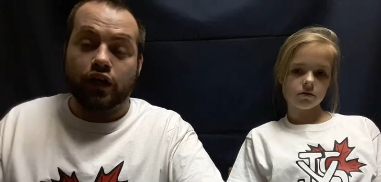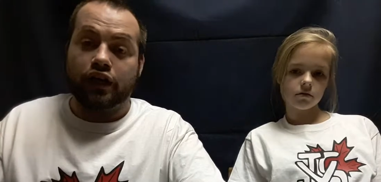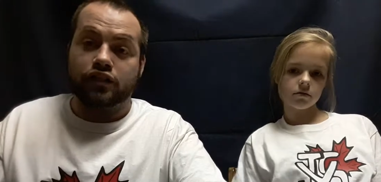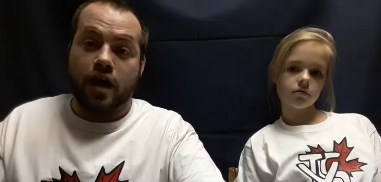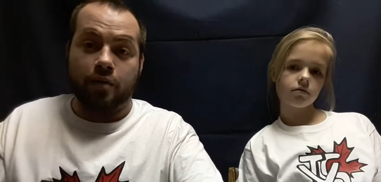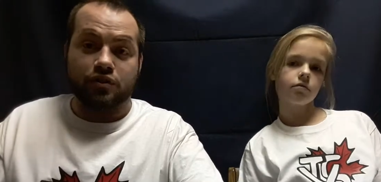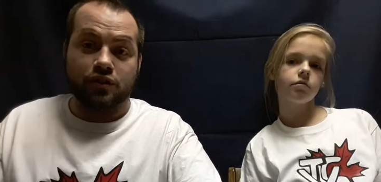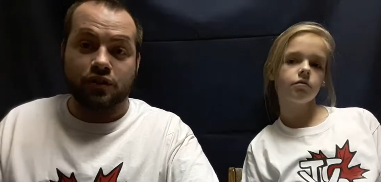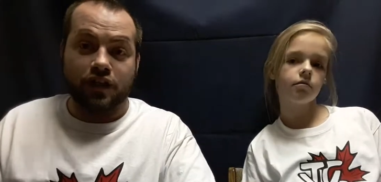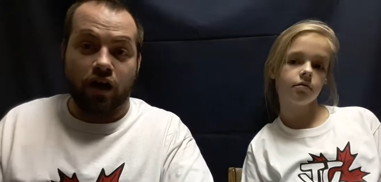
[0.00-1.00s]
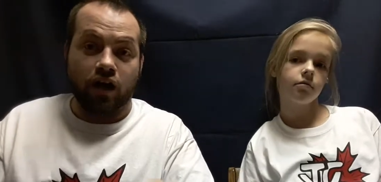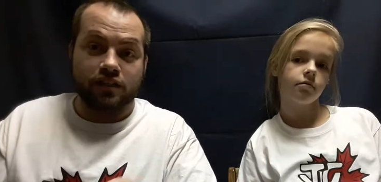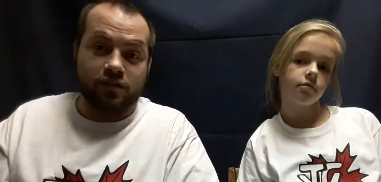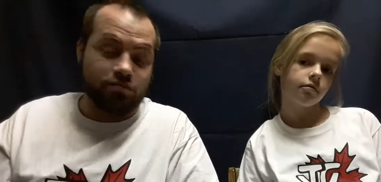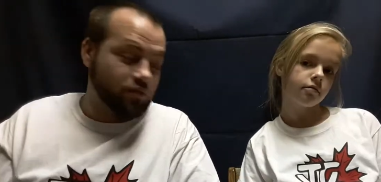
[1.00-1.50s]
Speaker 1: You guys are absolutely
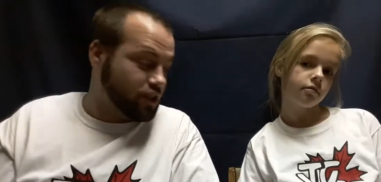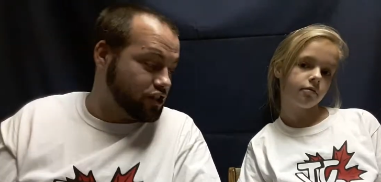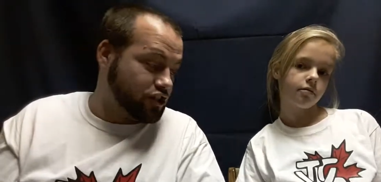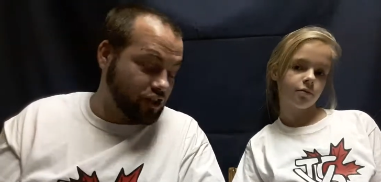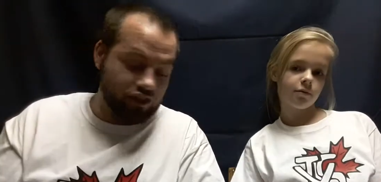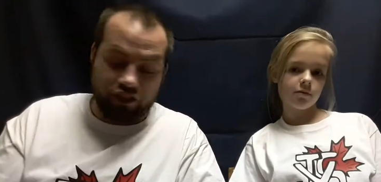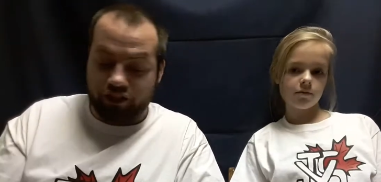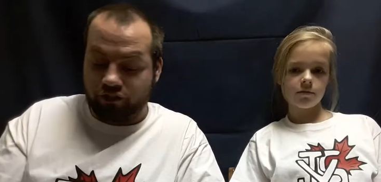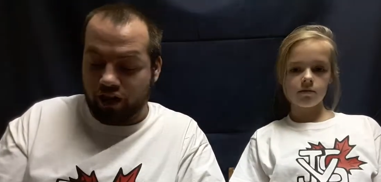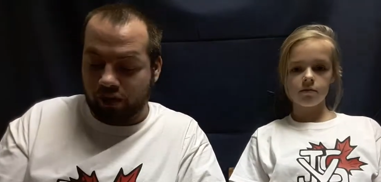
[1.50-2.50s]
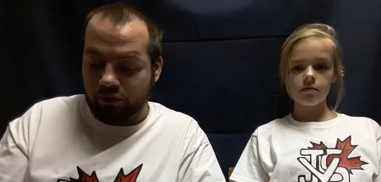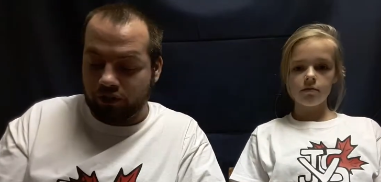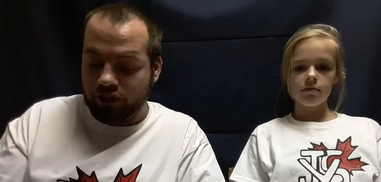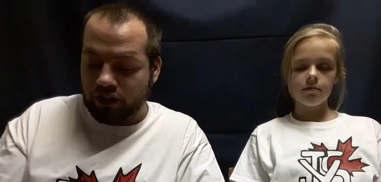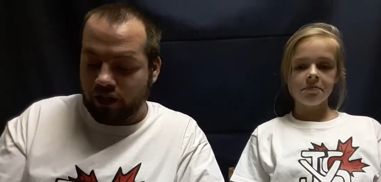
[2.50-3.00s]
awesome. These shirts are
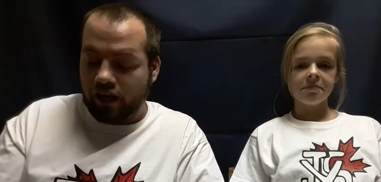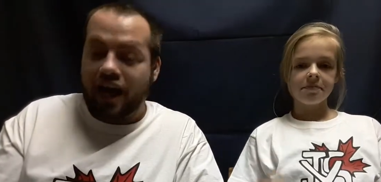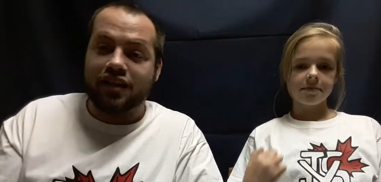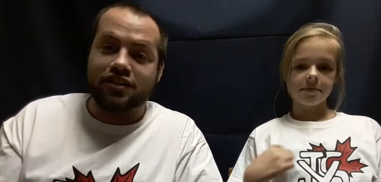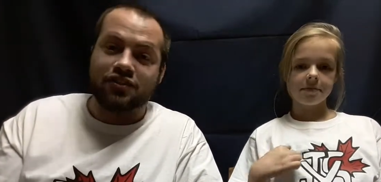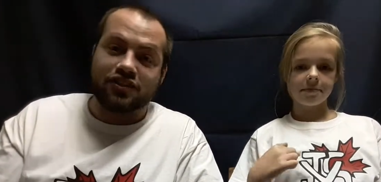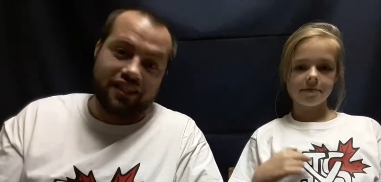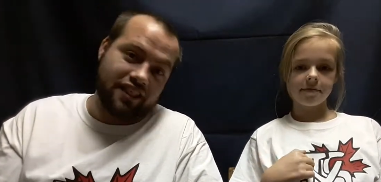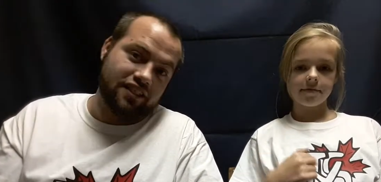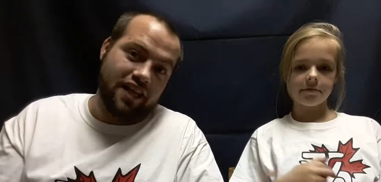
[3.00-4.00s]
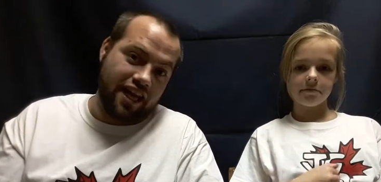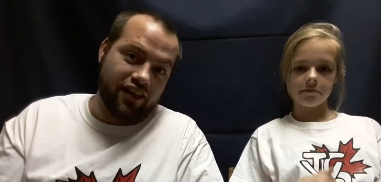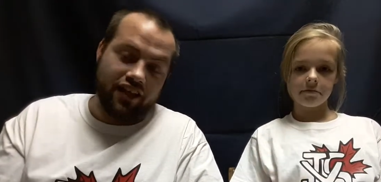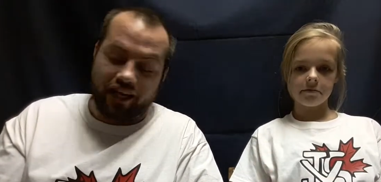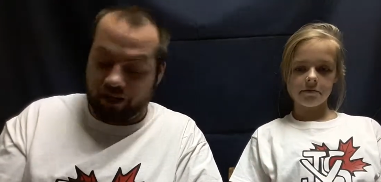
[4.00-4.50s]
incredible. As you've seen,
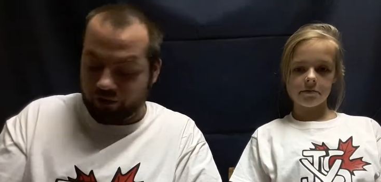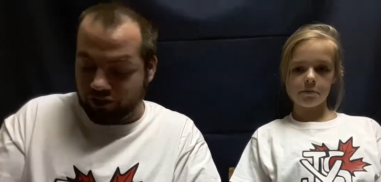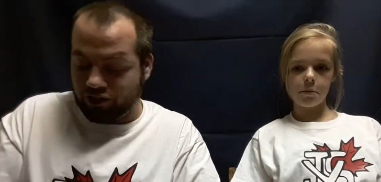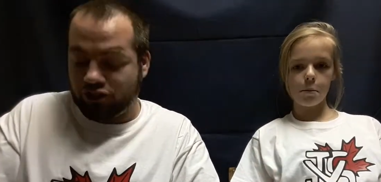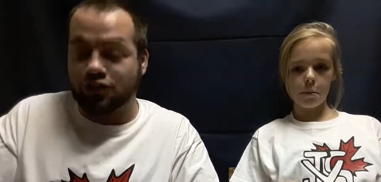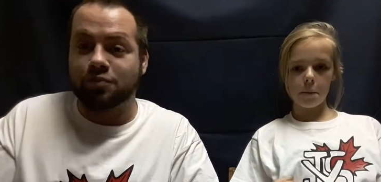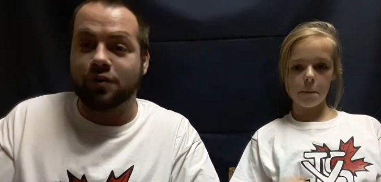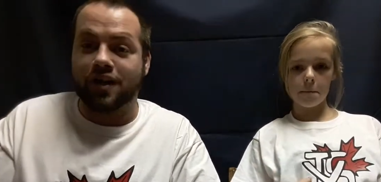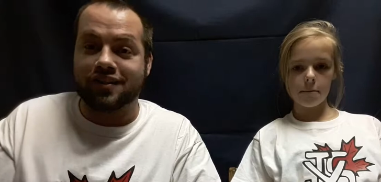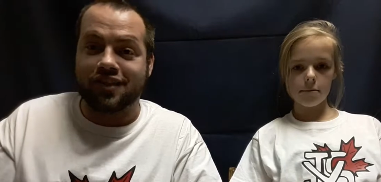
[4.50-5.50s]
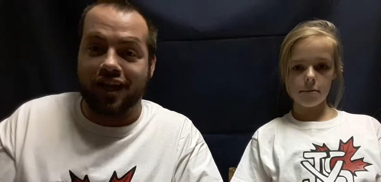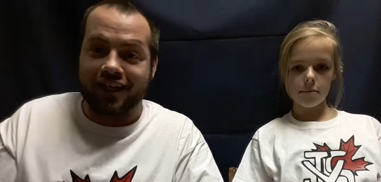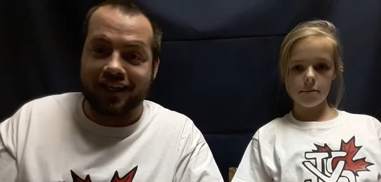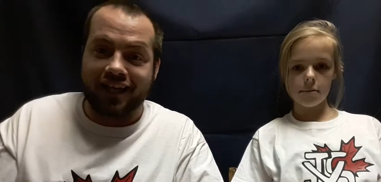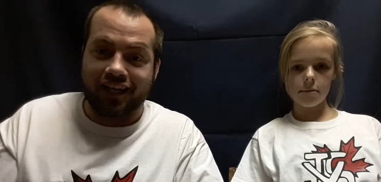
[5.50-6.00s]
Haley here was super
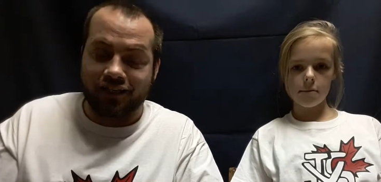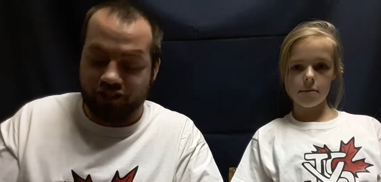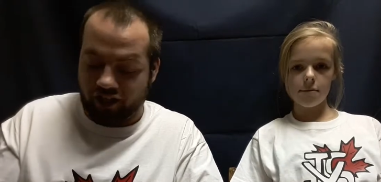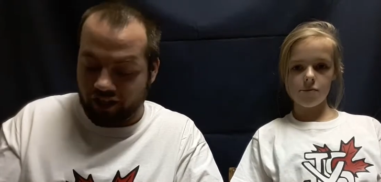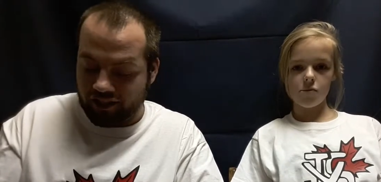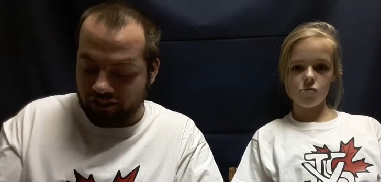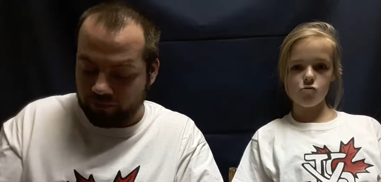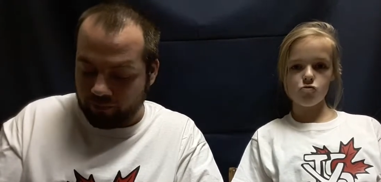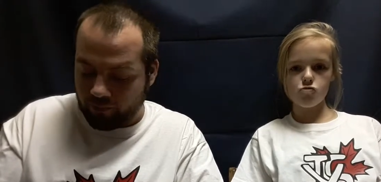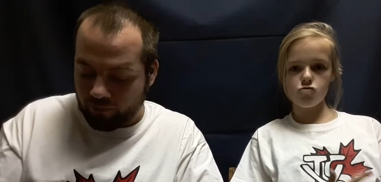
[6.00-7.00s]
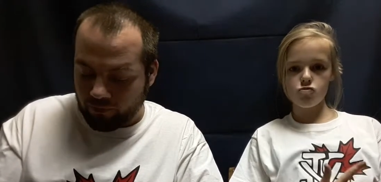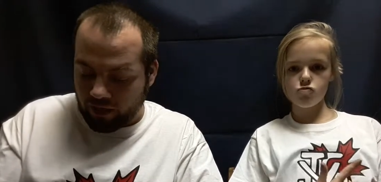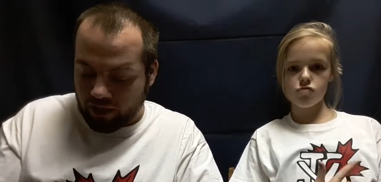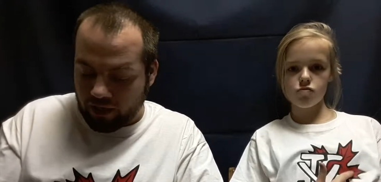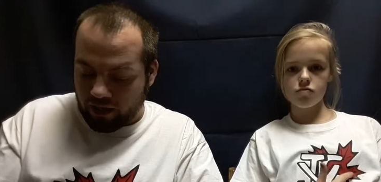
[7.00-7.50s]
excited to get the shirt.
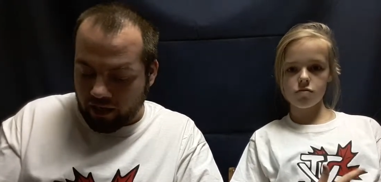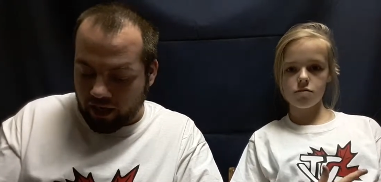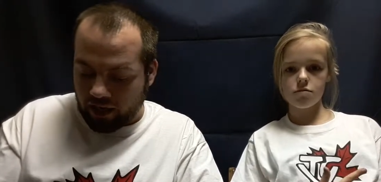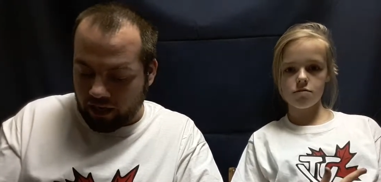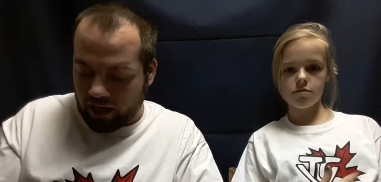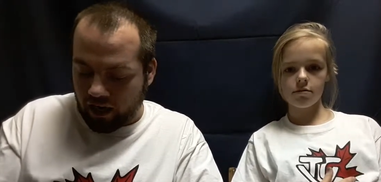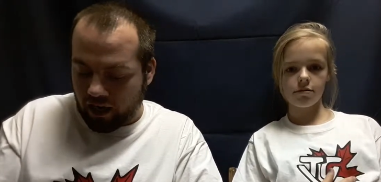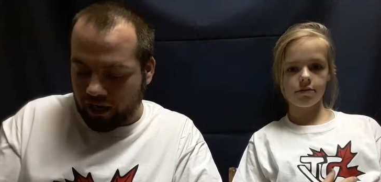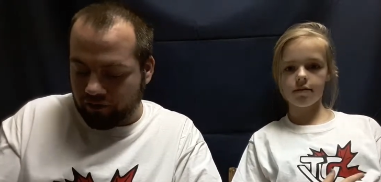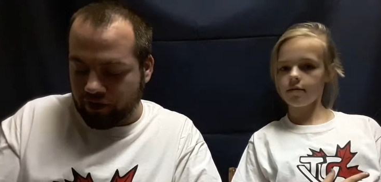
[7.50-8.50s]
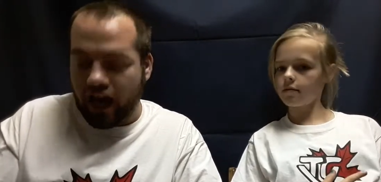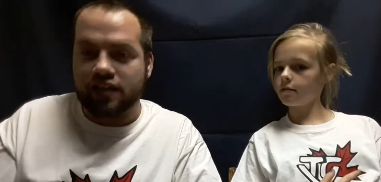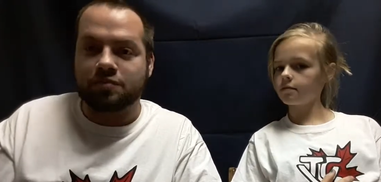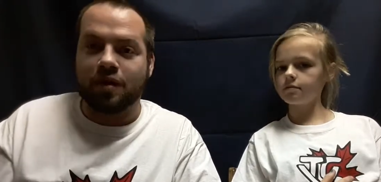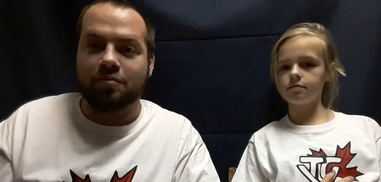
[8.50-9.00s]
And uh, if you
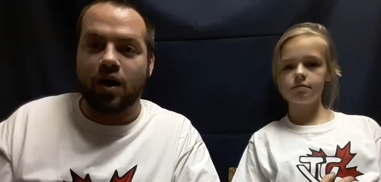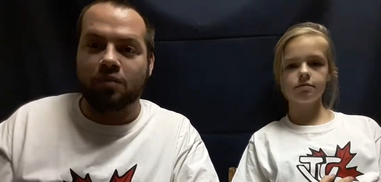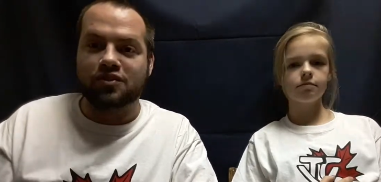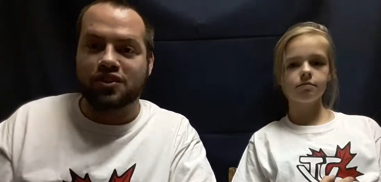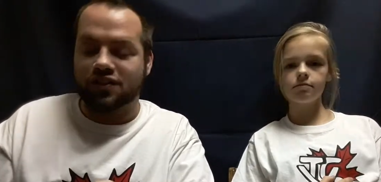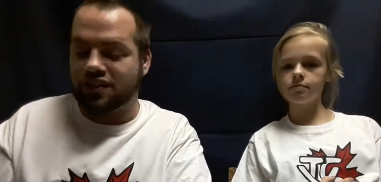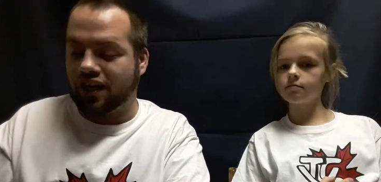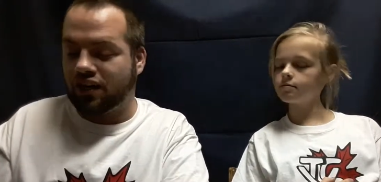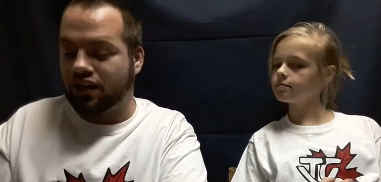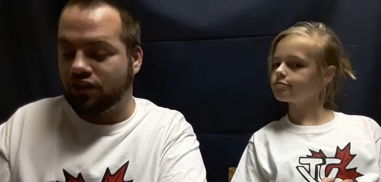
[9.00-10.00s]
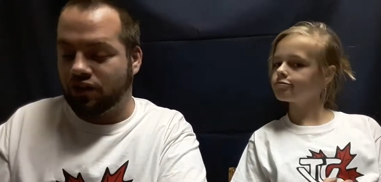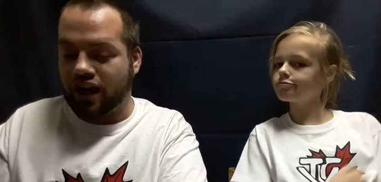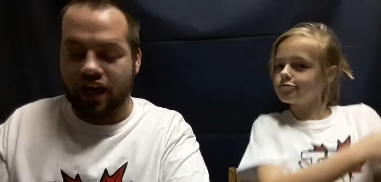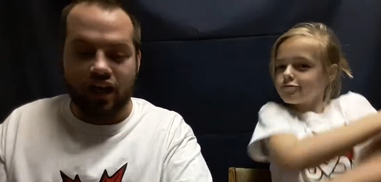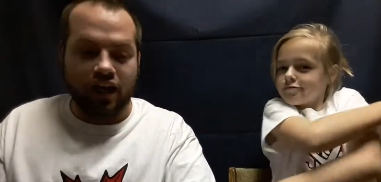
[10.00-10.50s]
ask my mom, she'll tell you
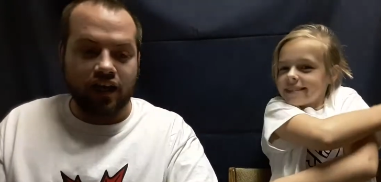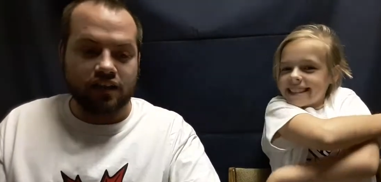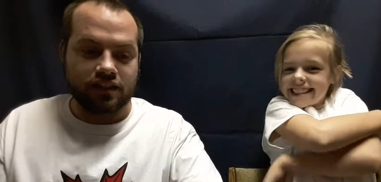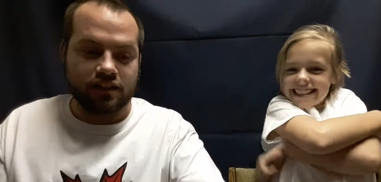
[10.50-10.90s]
that uh,